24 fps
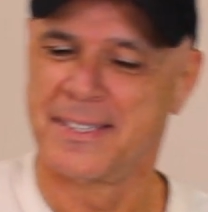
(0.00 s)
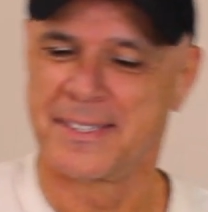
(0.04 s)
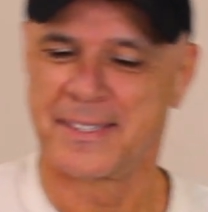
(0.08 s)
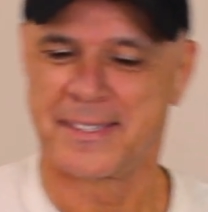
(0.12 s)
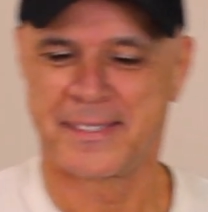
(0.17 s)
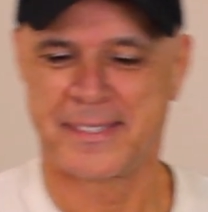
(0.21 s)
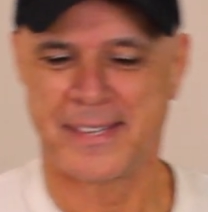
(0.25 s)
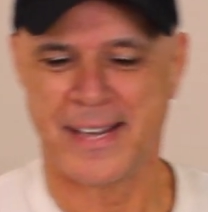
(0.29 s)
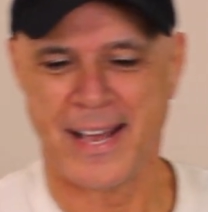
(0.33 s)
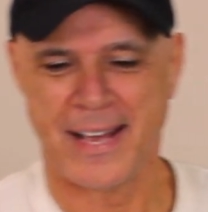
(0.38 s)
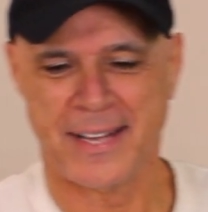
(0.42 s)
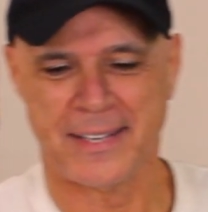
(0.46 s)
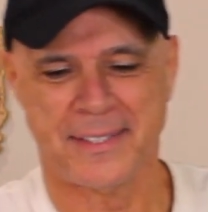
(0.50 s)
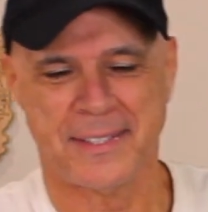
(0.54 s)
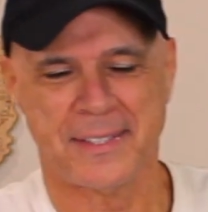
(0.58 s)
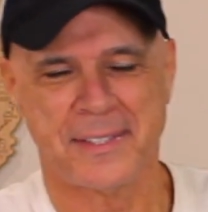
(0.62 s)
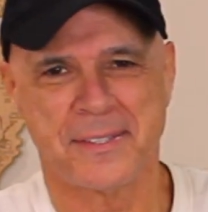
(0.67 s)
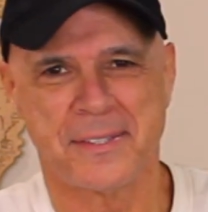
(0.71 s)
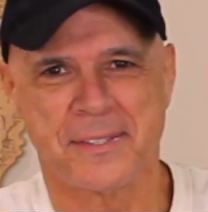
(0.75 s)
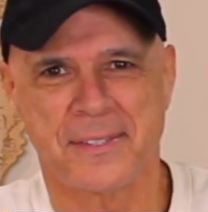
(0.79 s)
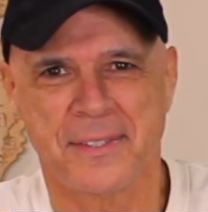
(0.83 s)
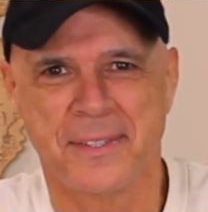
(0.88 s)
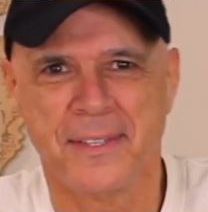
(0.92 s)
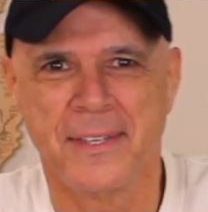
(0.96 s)

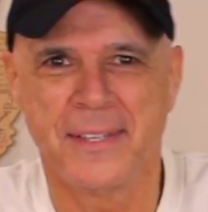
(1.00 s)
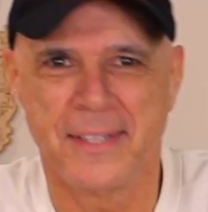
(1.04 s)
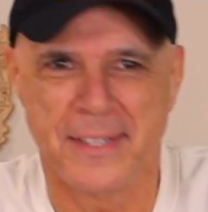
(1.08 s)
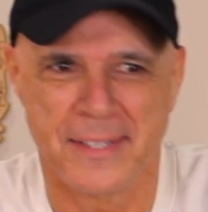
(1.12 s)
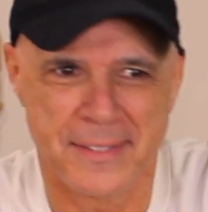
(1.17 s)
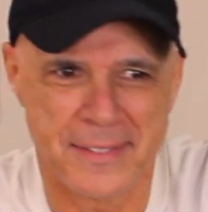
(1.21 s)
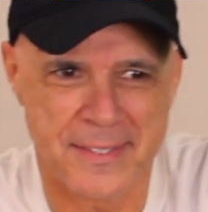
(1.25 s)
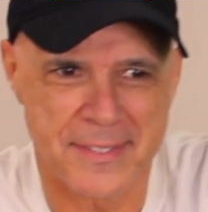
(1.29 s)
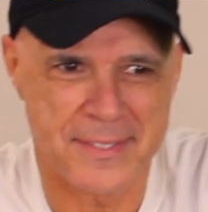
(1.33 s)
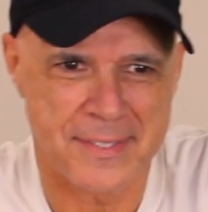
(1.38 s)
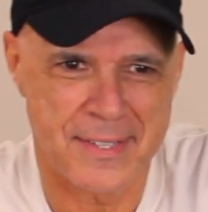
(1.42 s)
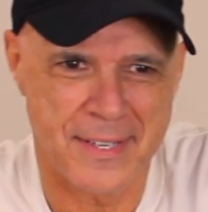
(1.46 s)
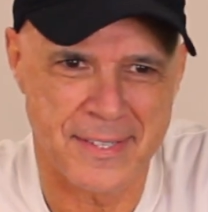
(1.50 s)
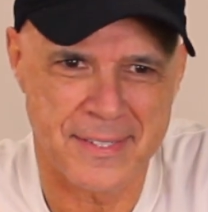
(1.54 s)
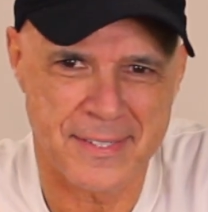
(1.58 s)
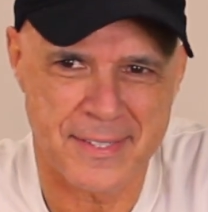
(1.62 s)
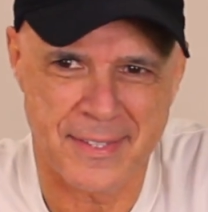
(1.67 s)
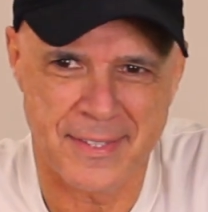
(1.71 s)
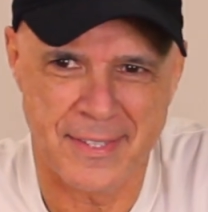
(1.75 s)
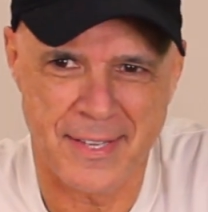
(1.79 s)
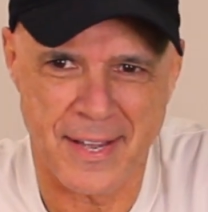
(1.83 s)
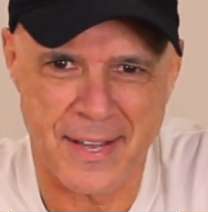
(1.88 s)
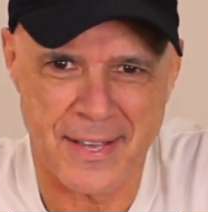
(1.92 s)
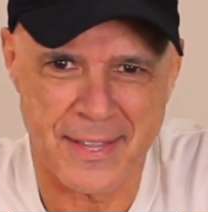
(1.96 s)
Sadness, in this case
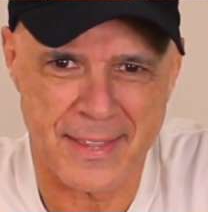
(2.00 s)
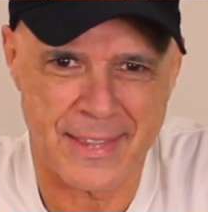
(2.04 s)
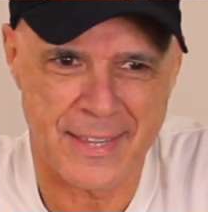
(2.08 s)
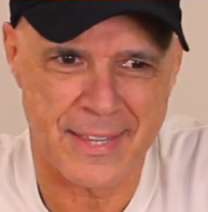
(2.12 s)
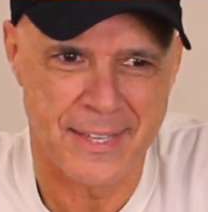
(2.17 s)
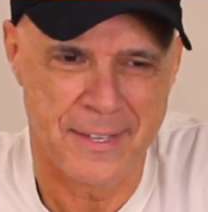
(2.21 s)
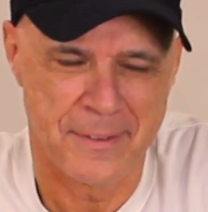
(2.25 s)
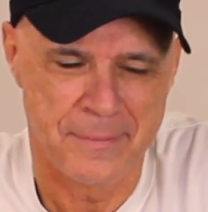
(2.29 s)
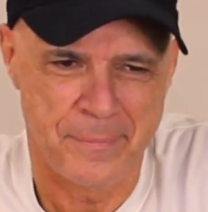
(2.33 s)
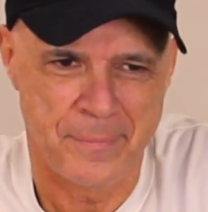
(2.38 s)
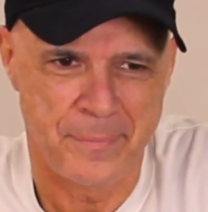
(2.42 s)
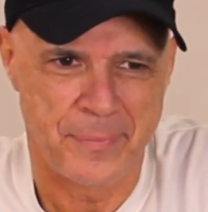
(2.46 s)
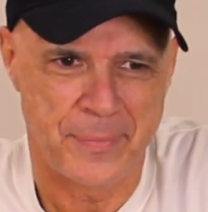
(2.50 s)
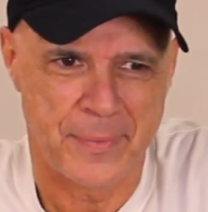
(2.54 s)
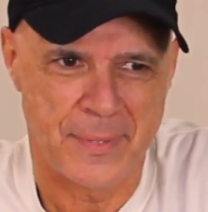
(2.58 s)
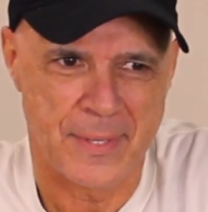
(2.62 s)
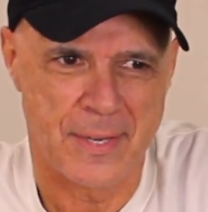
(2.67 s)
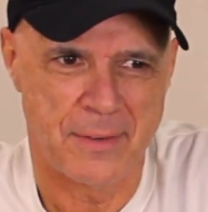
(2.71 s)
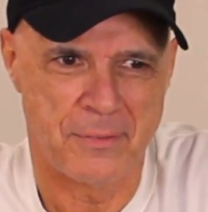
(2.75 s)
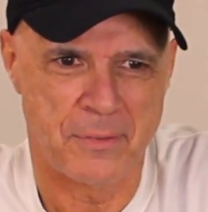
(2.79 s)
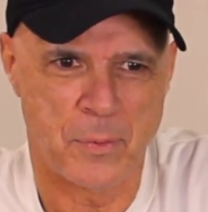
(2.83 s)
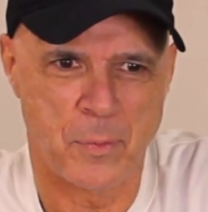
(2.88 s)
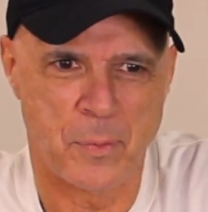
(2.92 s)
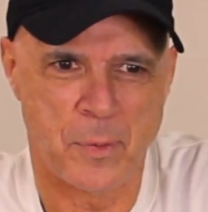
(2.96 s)
death,
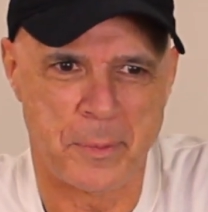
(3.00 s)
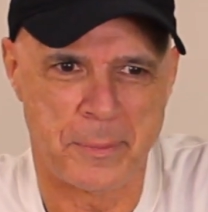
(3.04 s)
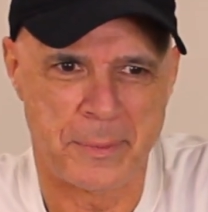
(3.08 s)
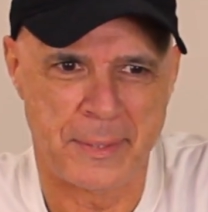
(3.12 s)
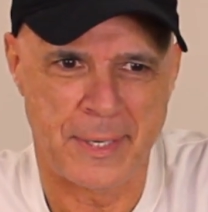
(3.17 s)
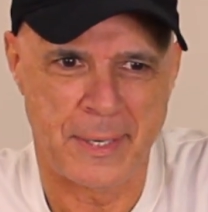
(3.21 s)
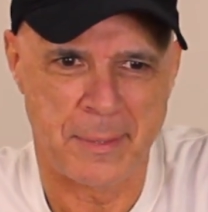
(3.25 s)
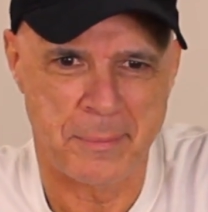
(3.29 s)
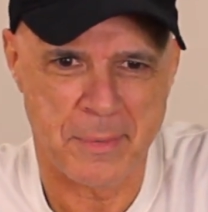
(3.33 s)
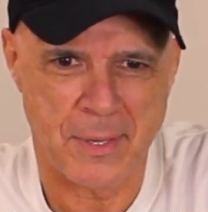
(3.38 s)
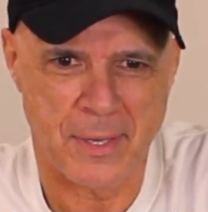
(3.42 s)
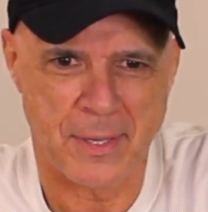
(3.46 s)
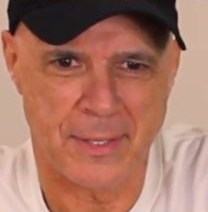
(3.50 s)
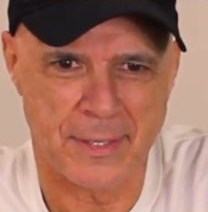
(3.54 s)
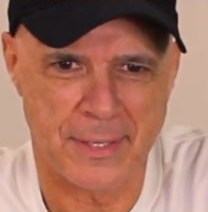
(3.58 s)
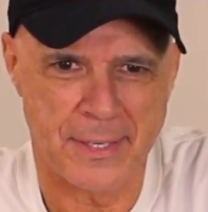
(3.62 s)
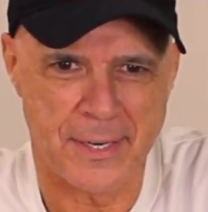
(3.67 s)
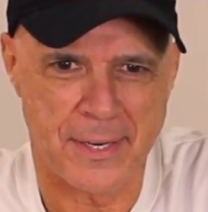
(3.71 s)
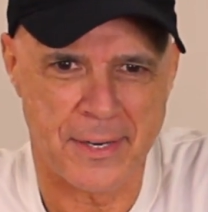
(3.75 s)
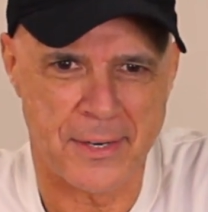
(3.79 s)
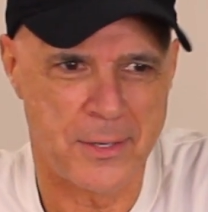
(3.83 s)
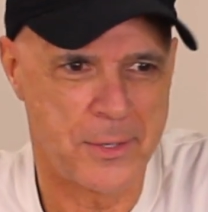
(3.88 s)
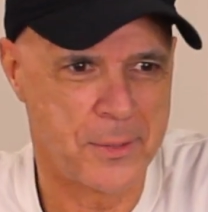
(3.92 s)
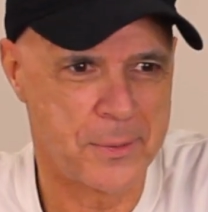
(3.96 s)
of a woman named
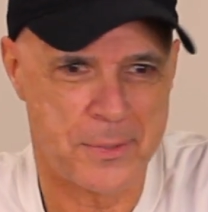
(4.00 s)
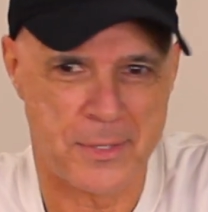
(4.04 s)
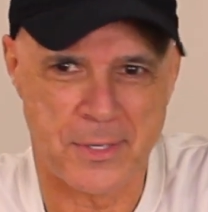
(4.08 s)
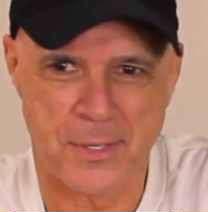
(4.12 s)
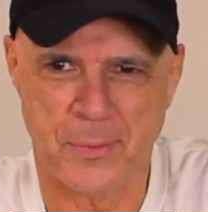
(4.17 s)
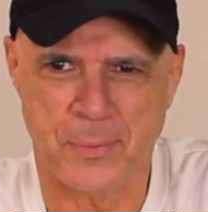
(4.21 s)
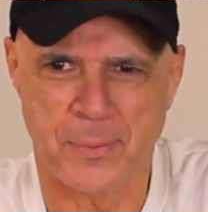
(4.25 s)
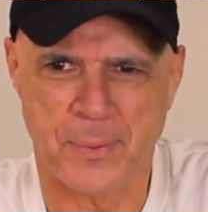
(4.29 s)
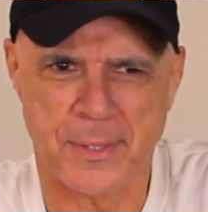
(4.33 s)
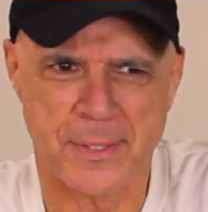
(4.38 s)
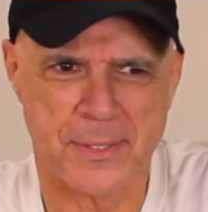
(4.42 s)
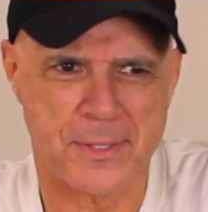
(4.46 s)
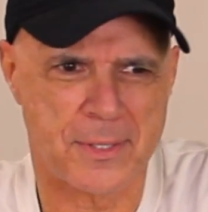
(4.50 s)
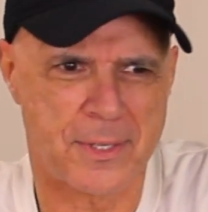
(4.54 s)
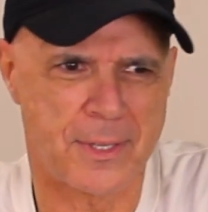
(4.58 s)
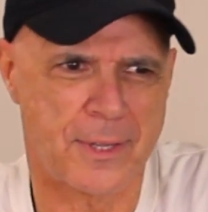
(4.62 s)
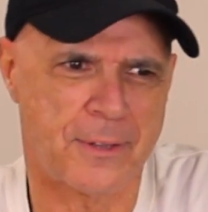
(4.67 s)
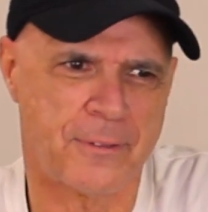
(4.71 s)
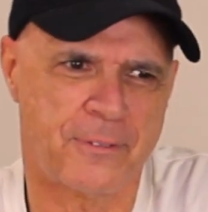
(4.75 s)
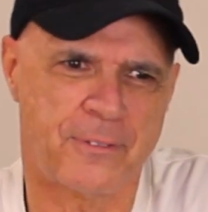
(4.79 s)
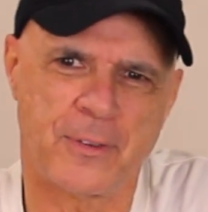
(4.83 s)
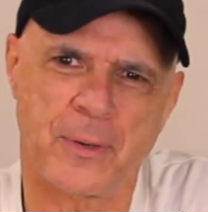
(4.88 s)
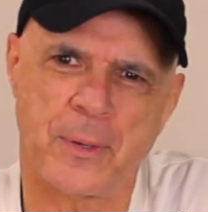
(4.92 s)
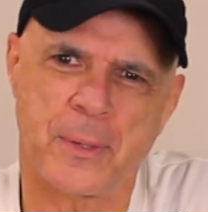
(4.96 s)
Claire. Who she was to
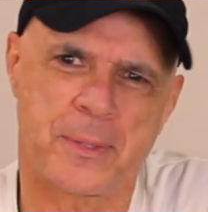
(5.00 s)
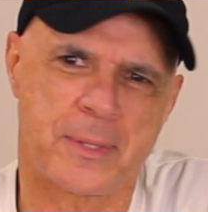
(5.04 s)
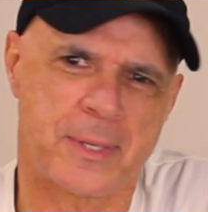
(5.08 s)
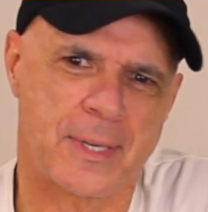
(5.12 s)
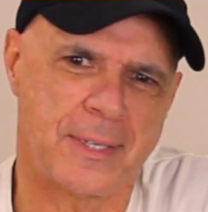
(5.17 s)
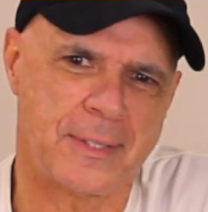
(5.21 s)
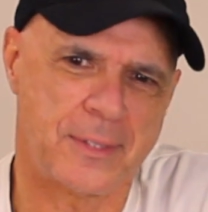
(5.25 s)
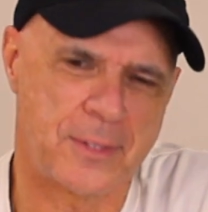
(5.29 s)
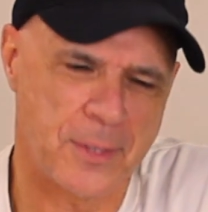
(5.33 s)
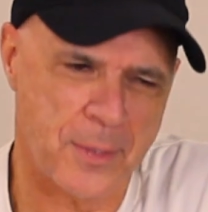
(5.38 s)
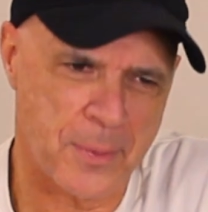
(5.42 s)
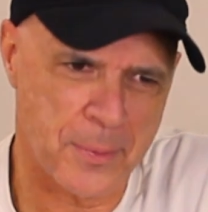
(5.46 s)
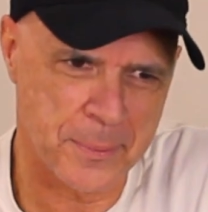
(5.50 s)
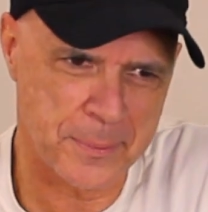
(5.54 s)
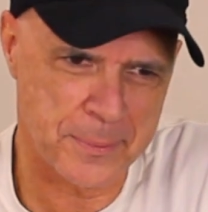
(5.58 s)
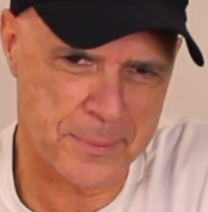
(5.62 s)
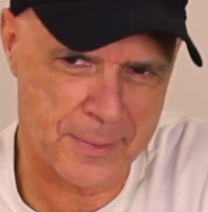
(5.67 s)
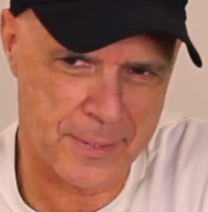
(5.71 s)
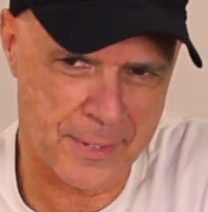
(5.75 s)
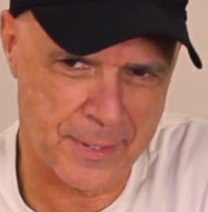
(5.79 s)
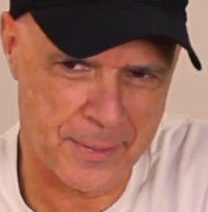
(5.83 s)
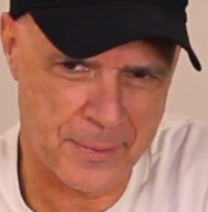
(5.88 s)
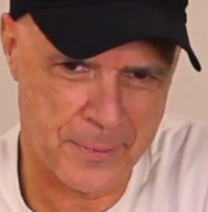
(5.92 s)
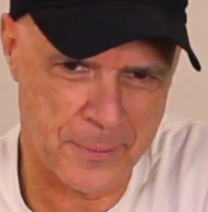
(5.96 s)
the folks, I don't
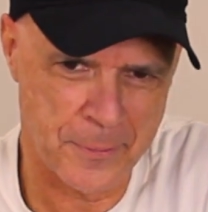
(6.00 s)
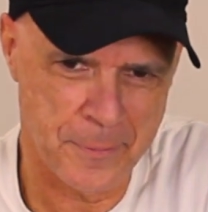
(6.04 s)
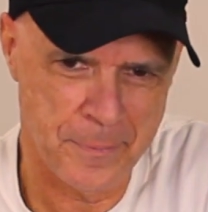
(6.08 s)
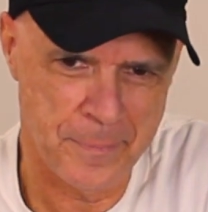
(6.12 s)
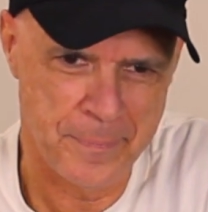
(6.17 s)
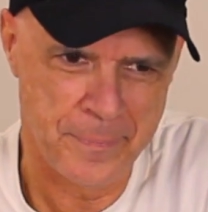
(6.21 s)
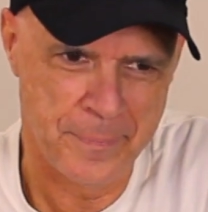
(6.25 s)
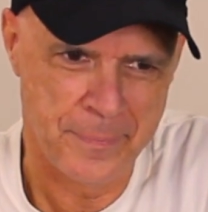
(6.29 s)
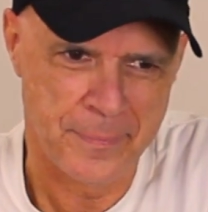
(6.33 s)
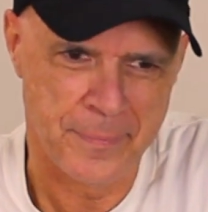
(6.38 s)
know.